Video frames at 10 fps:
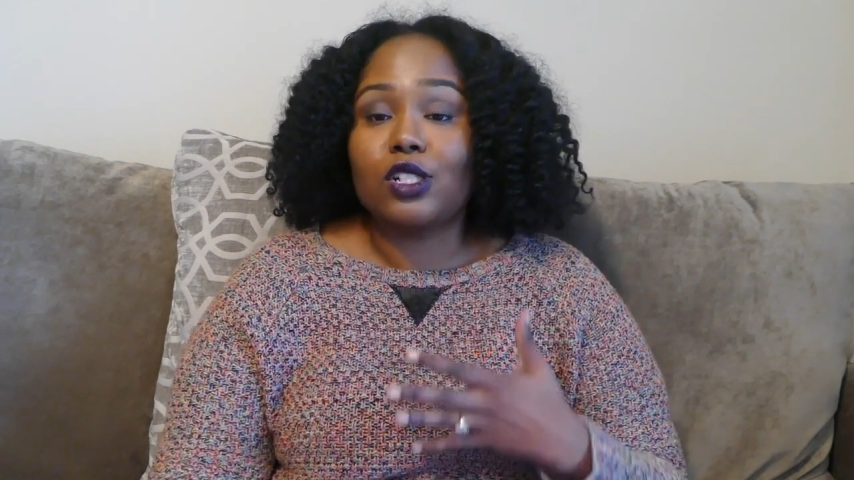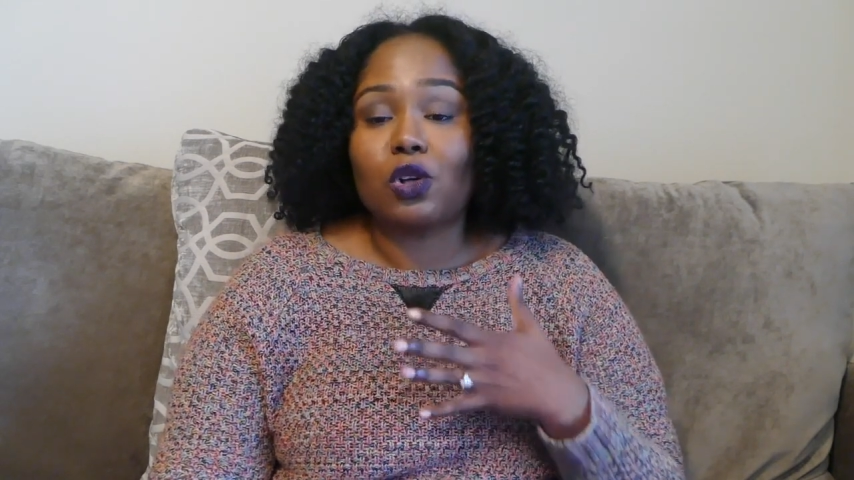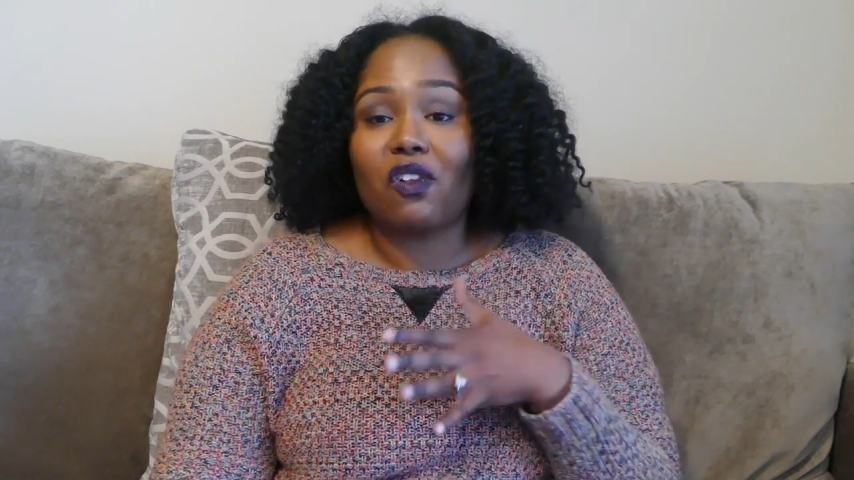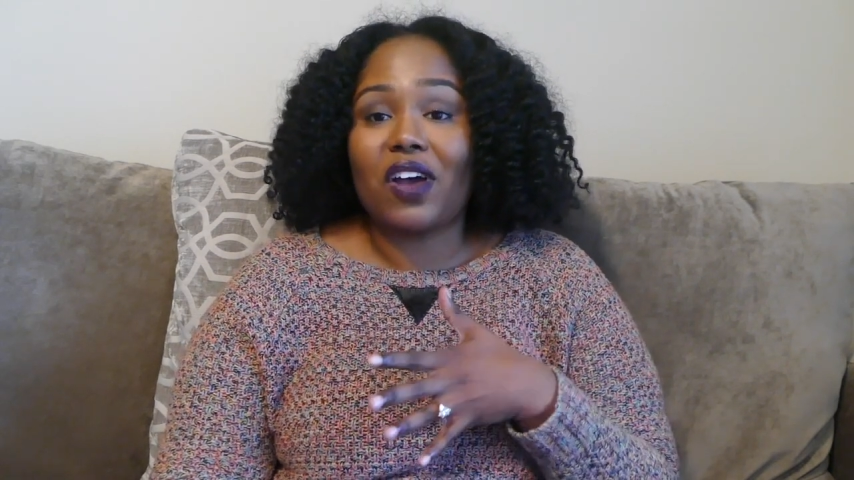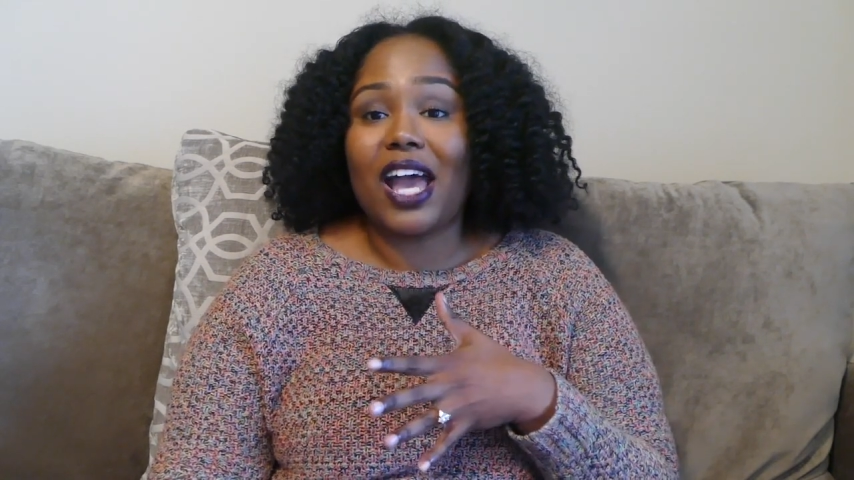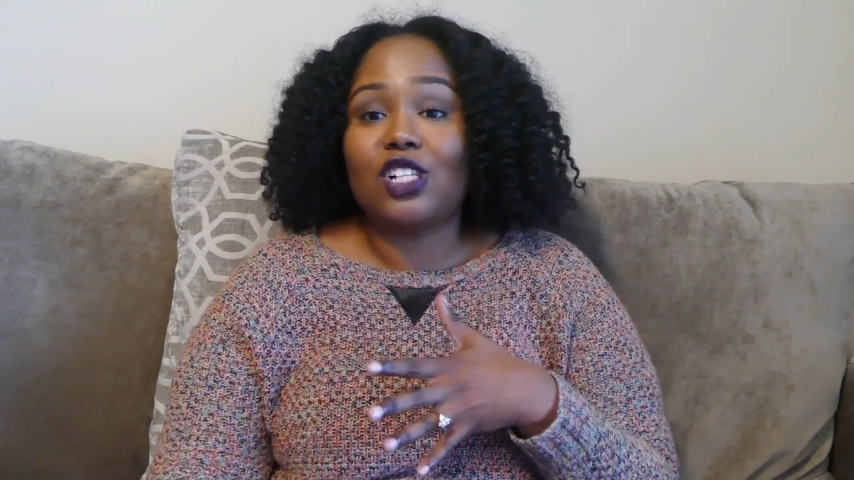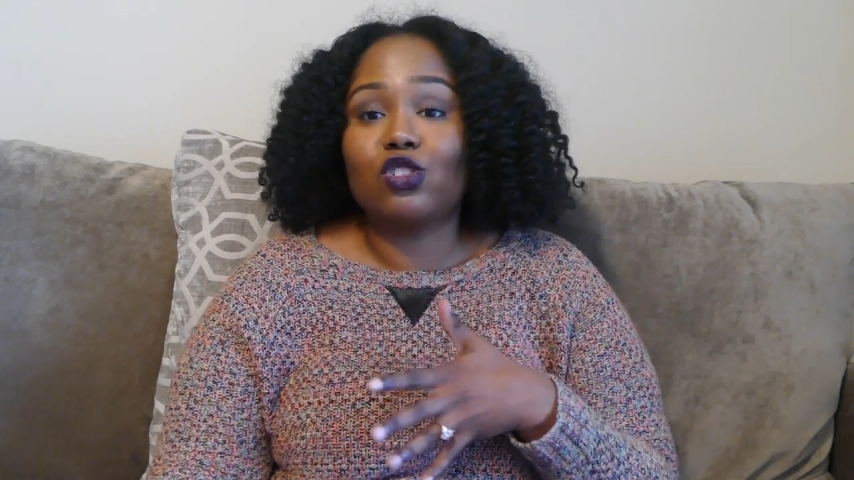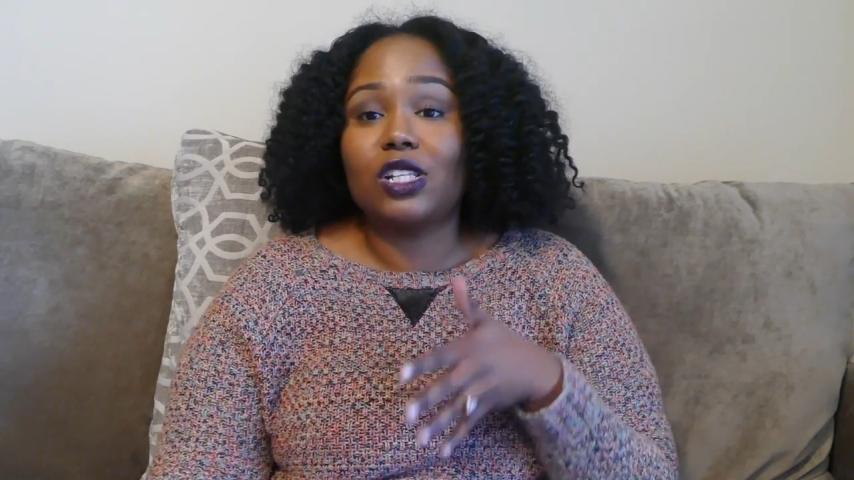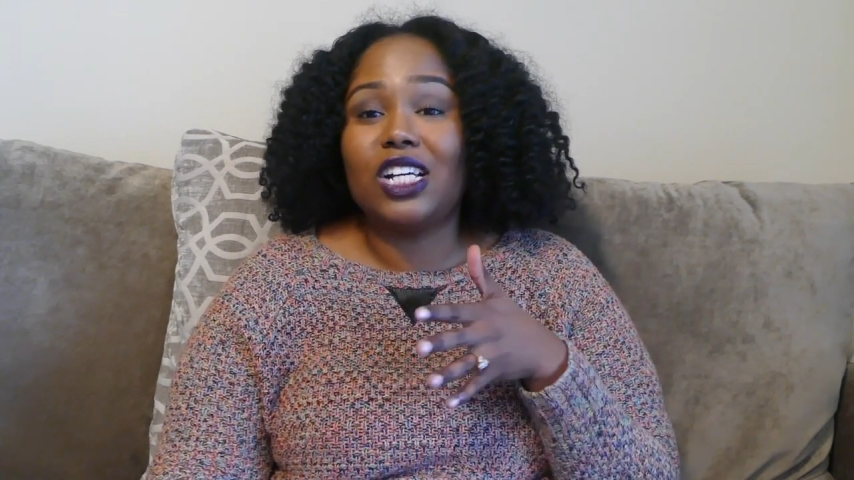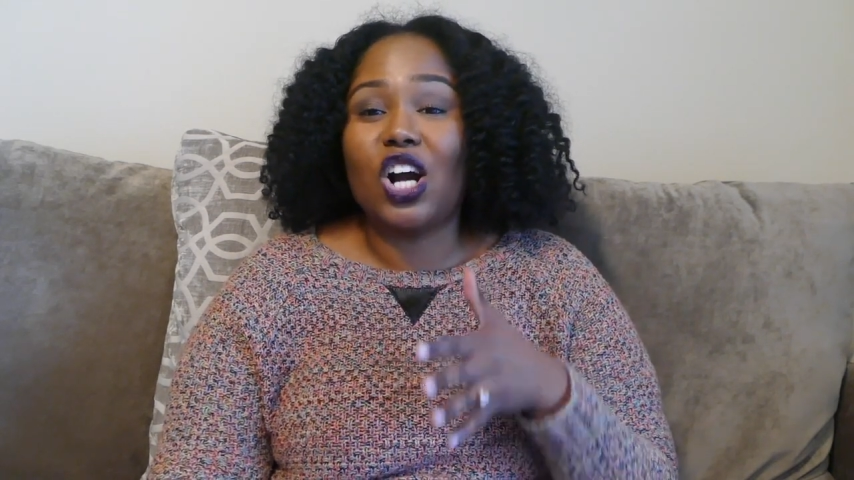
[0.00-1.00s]
So I've
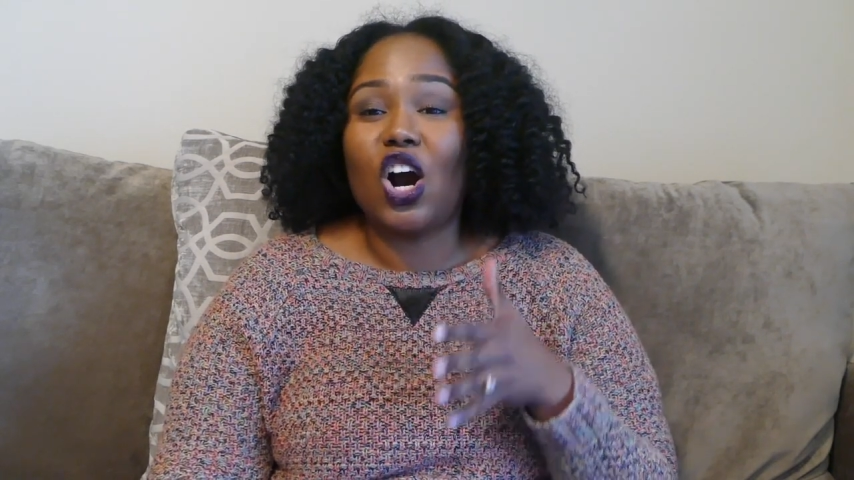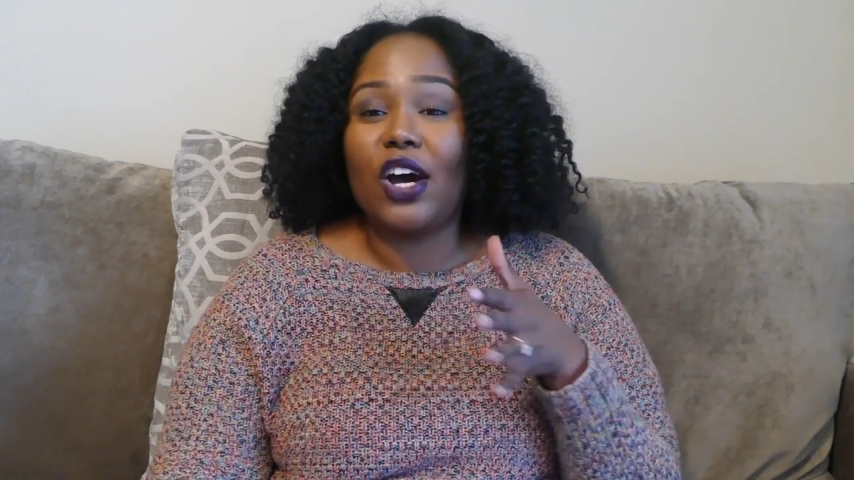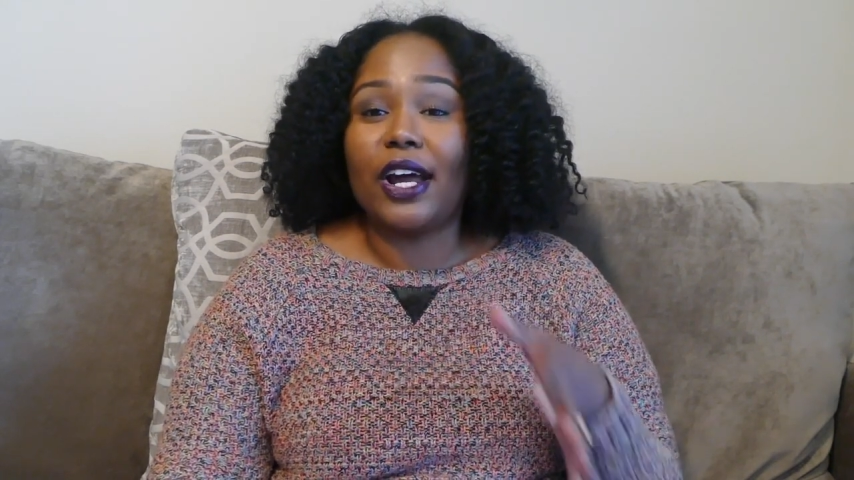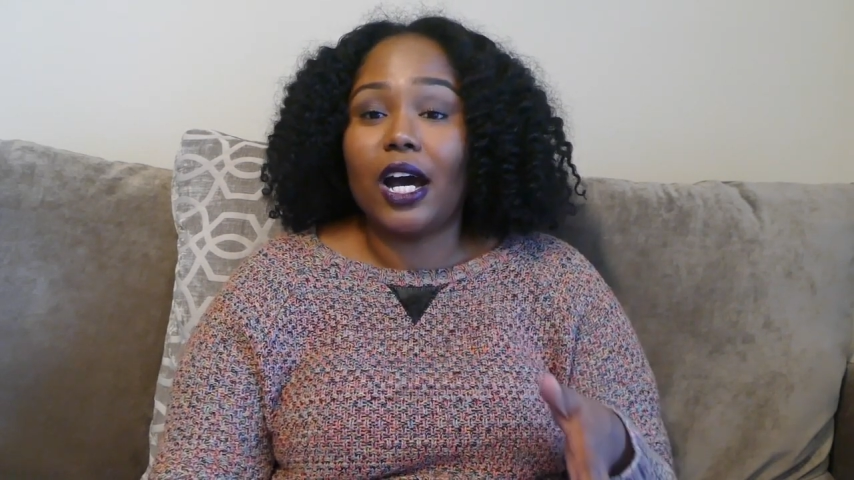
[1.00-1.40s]
actually gone